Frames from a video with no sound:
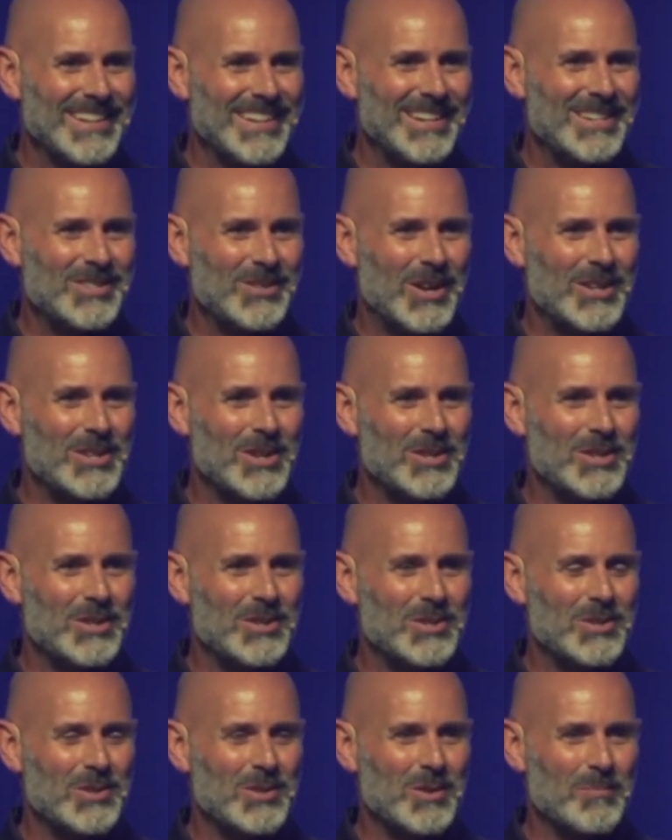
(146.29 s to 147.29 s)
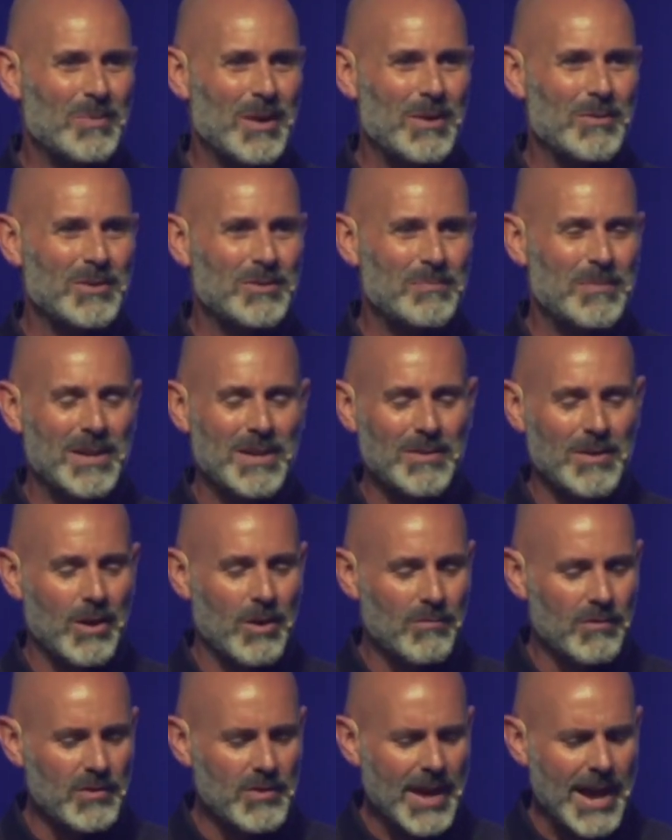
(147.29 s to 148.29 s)
So I know you, are going to pray with me
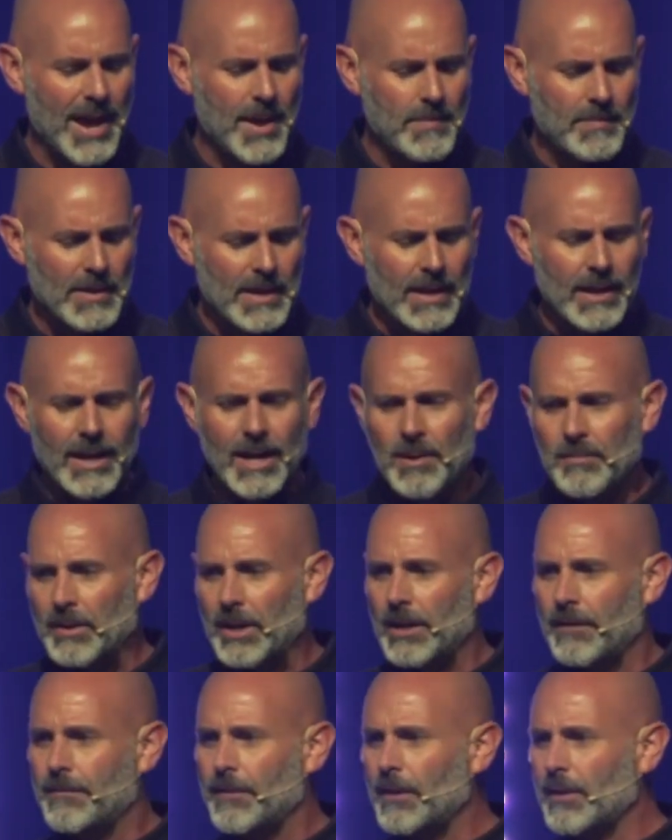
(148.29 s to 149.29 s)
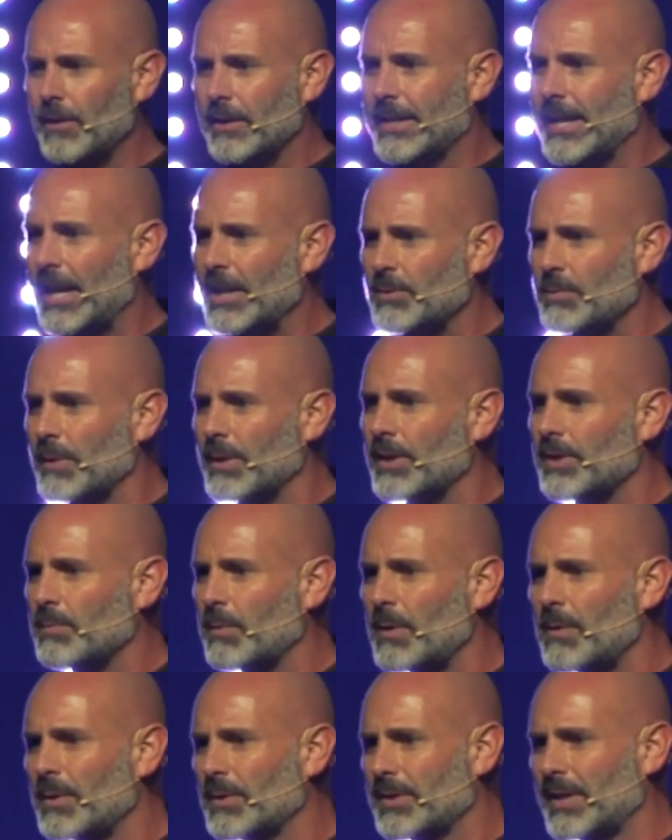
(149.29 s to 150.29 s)
over that. Um, if you're a guest with us, we
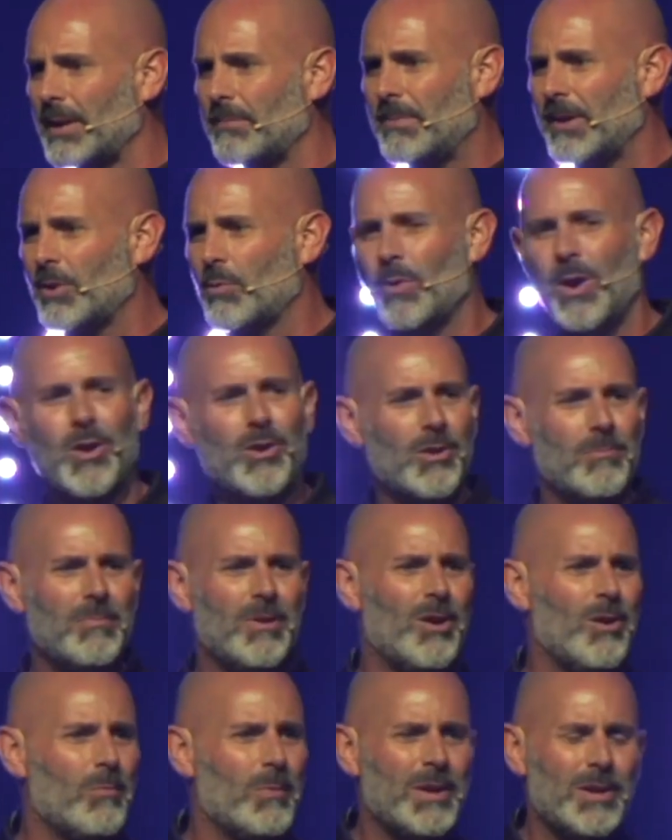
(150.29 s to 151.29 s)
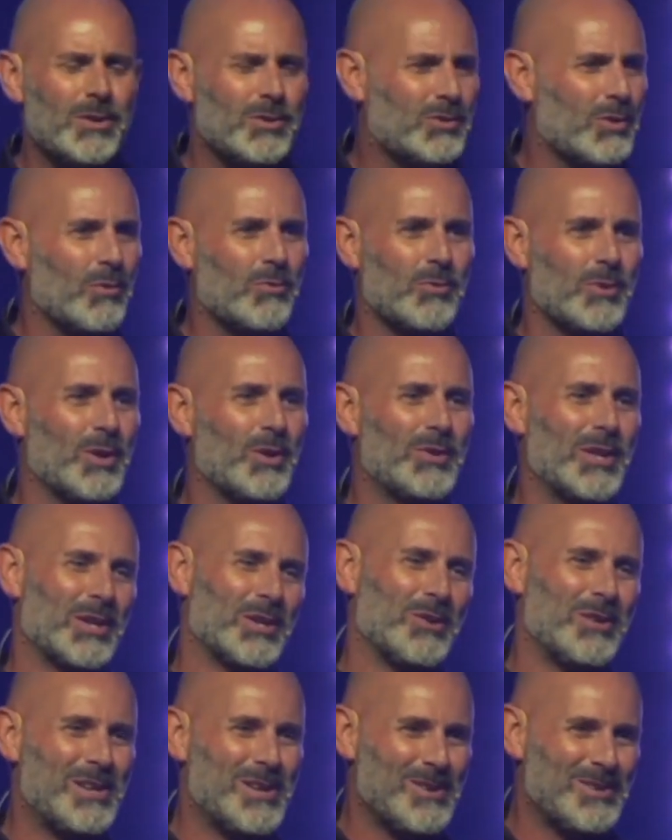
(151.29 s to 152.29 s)
want to say a big welcome home. We are so thrilled that
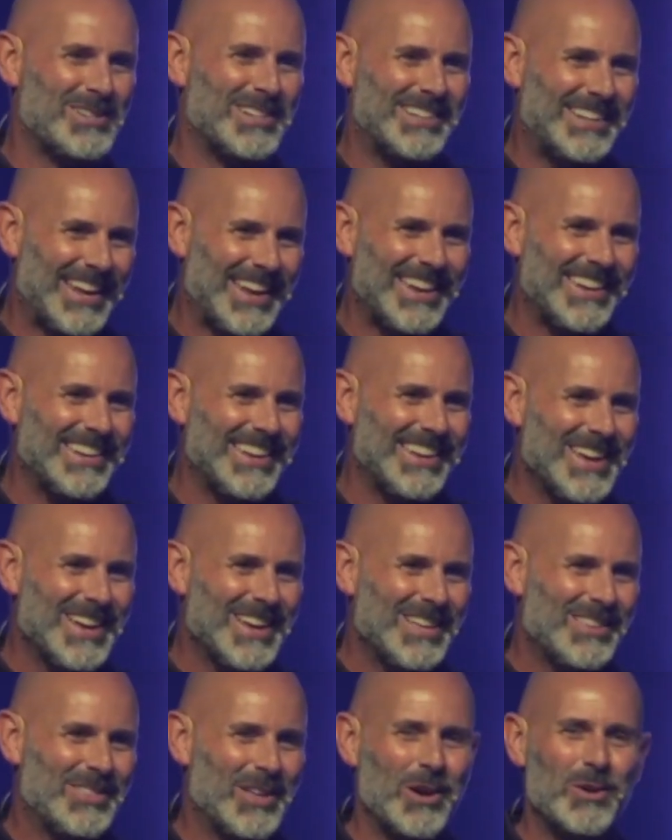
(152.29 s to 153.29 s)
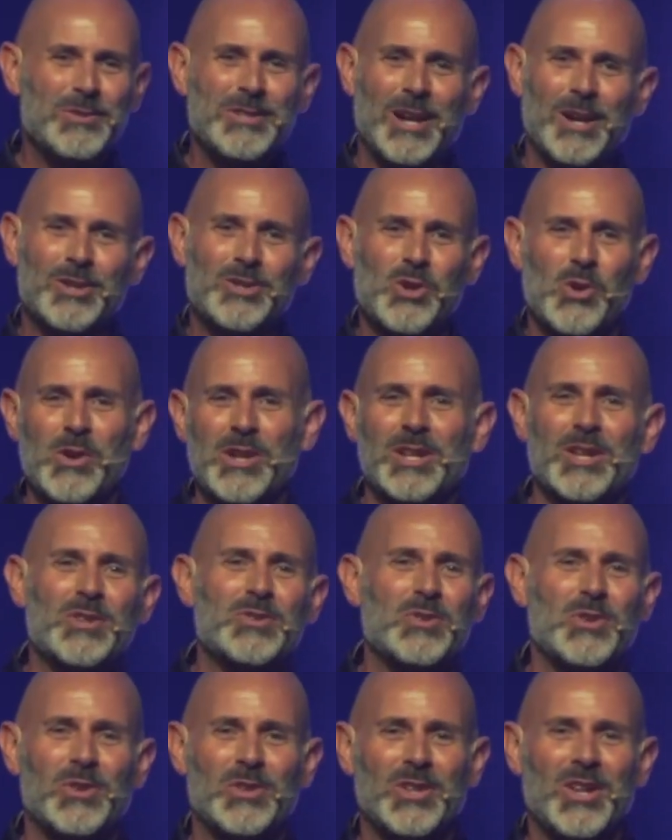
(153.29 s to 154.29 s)
you're here today. Those that are joining us
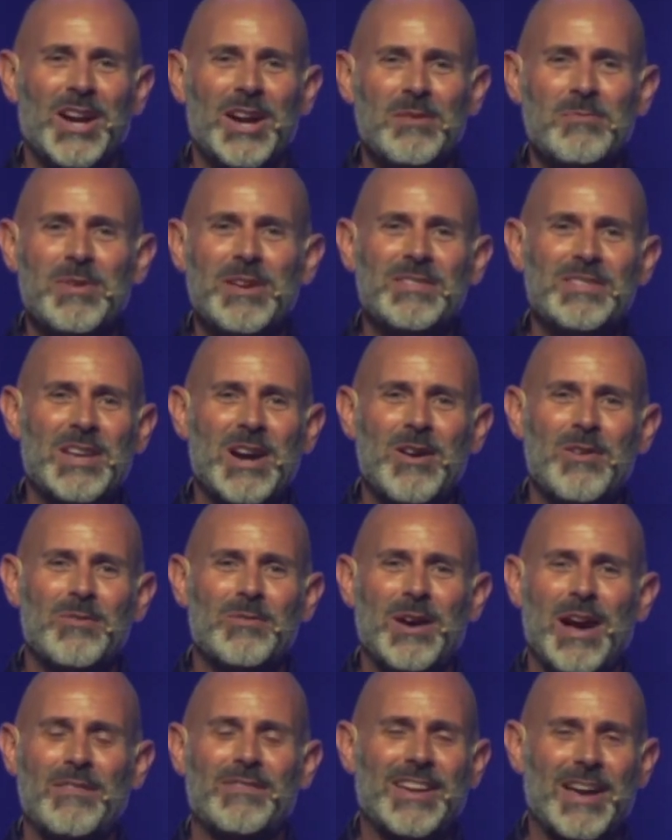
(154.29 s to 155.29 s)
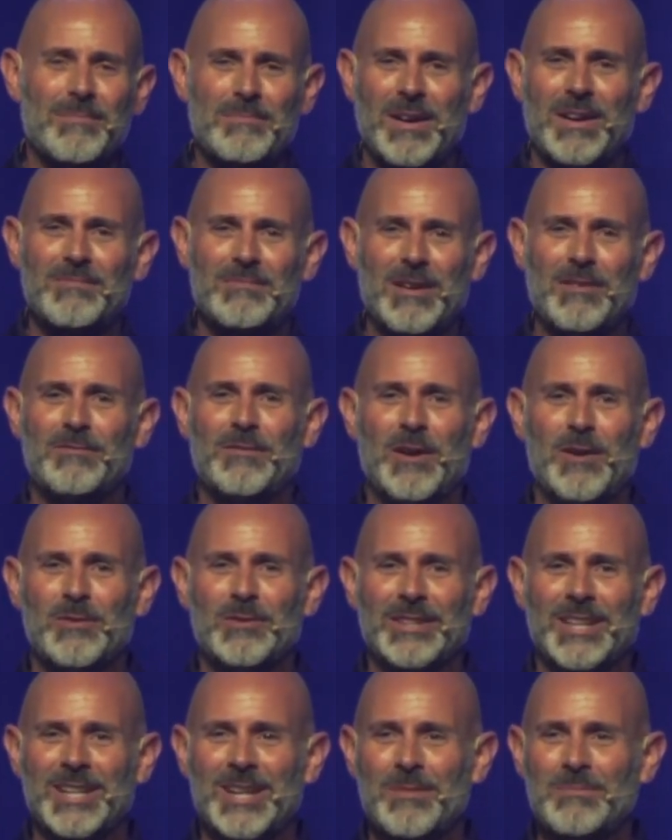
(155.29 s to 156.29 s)
online, we know I've got my, my phone
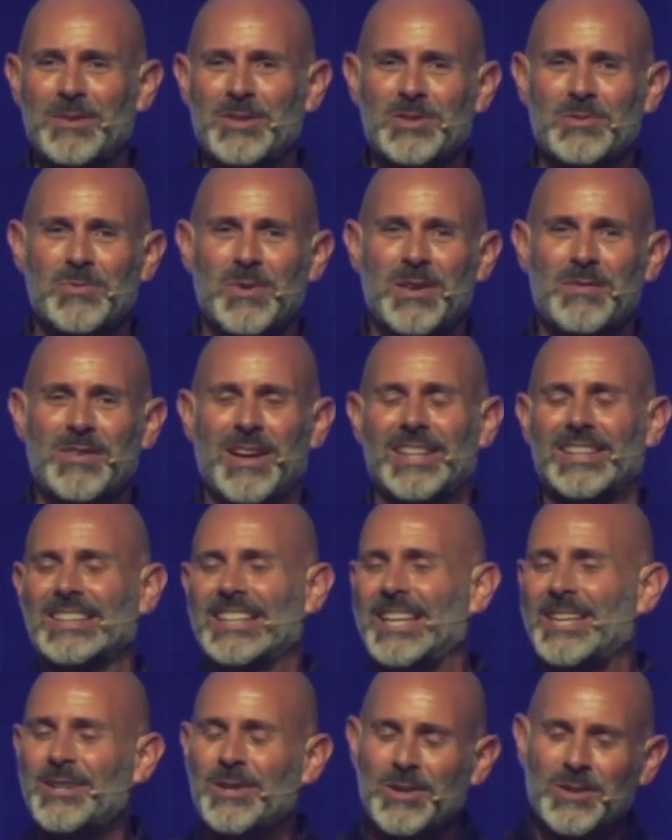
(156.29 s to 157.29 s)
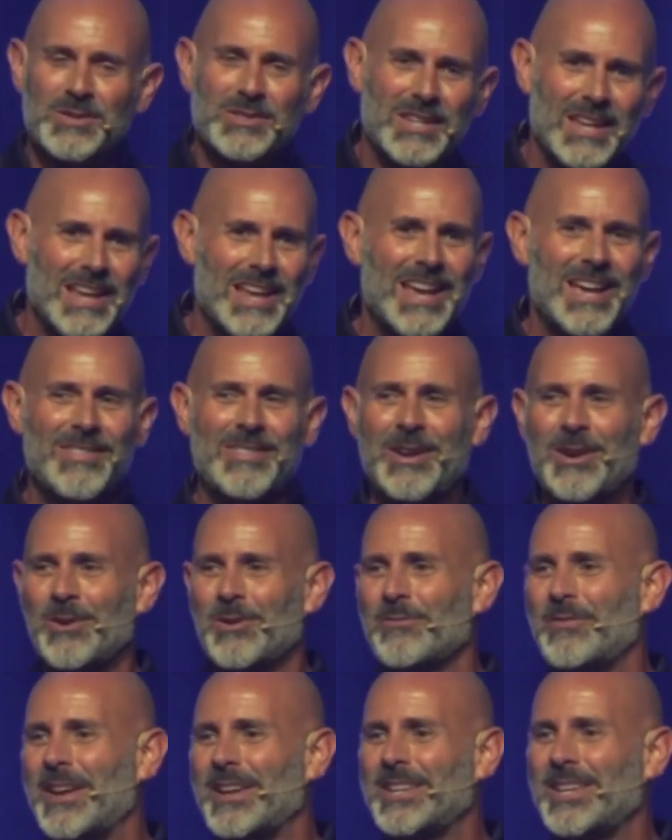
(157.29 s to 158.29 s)
lit up this week. That leaders that are
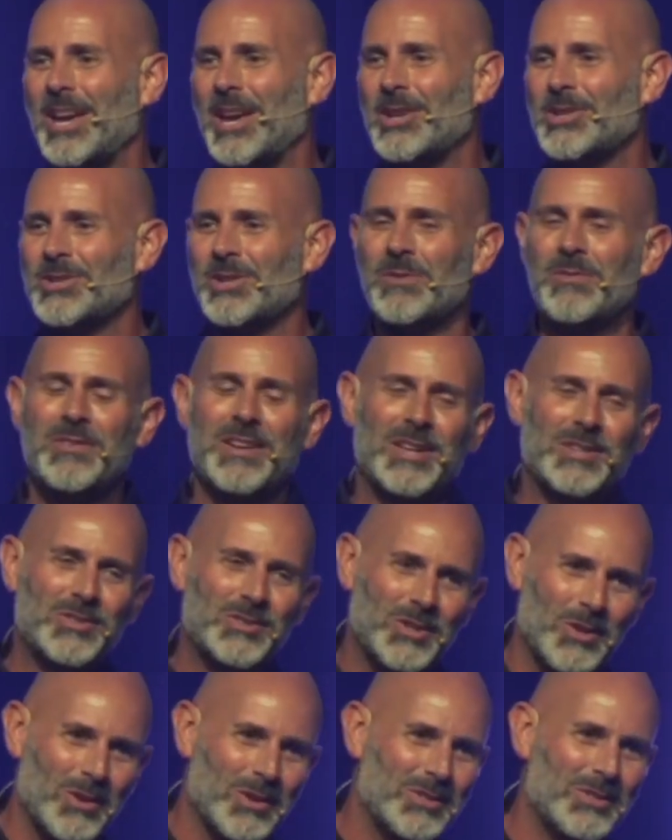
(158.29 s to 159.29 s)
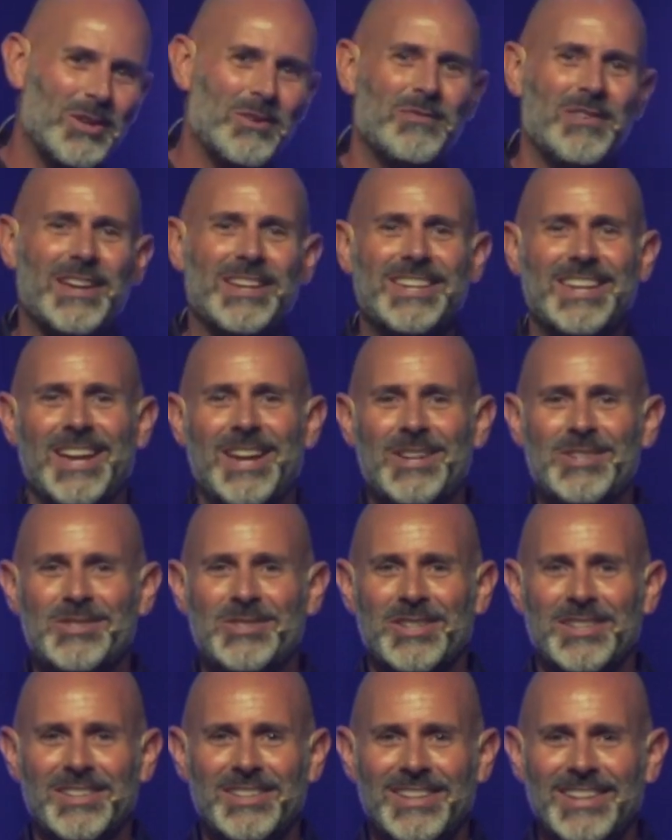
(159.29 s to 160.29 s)
on vacation, we got students on
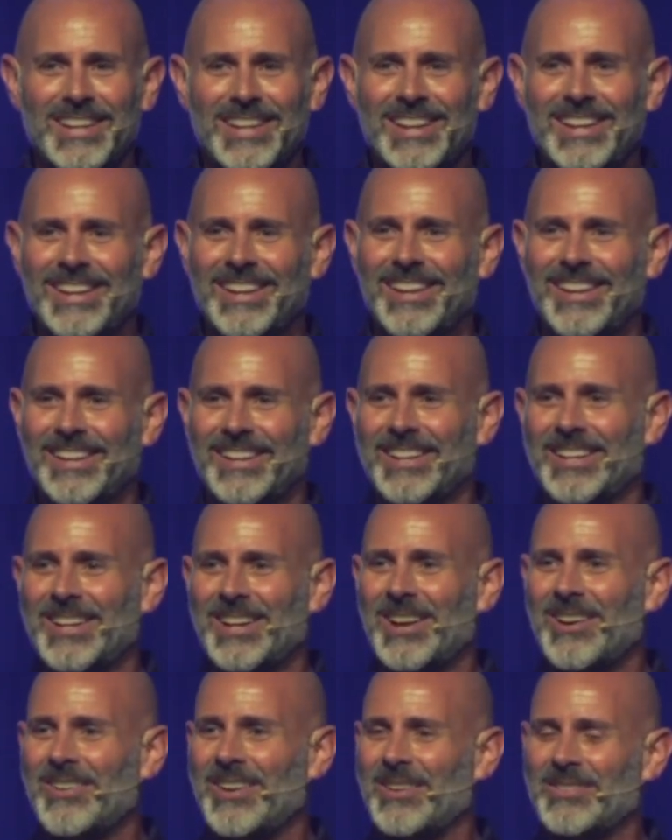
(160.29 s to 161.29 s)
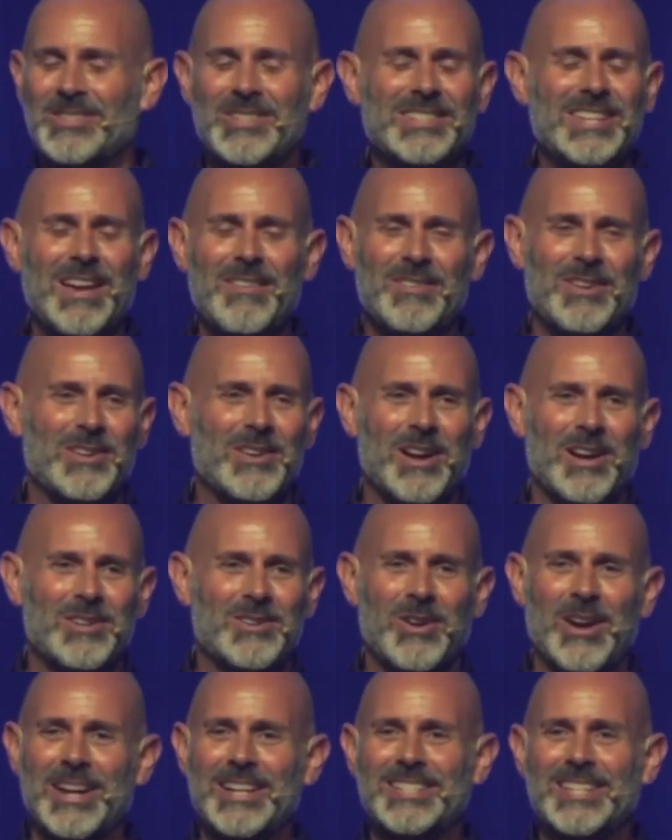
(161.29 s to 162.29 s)
vacation. Uh, you know, we're just having a, a
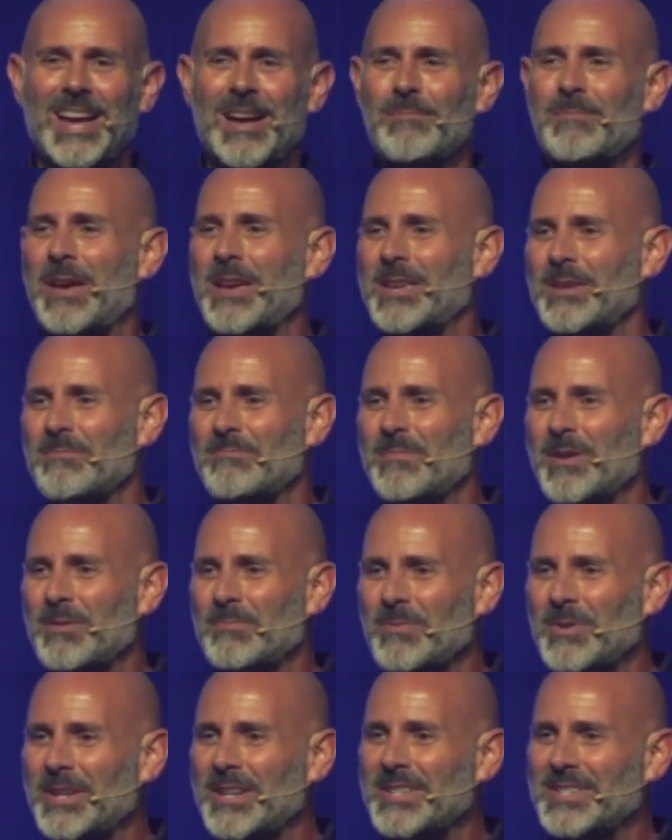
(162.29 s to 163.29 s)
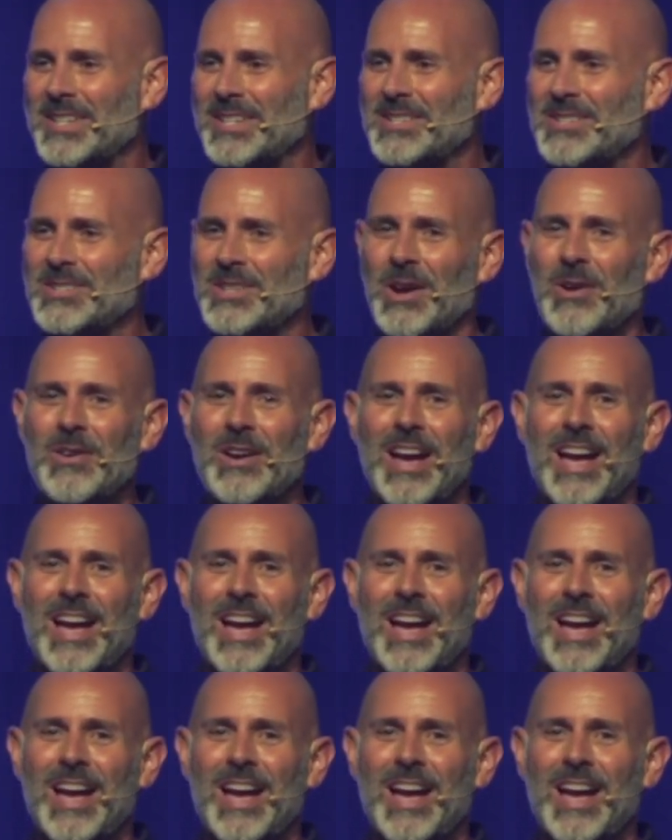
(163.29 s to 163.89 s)
great time making memories. And so